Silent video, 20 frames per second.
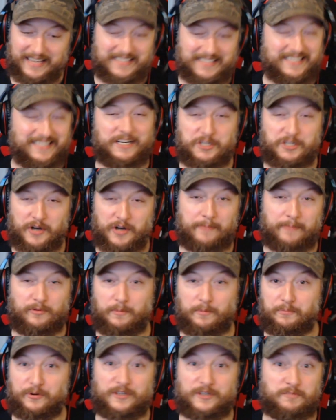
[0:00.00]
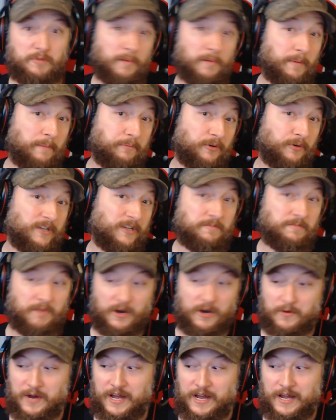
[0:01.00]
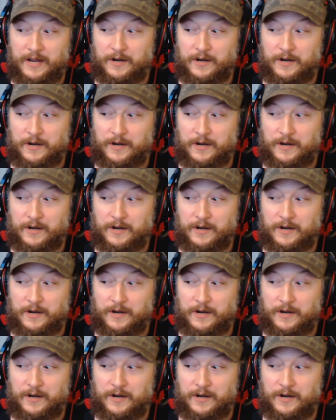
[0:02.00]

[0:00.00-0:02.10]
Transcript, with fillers: Is he trapped with Prismo? But Prismo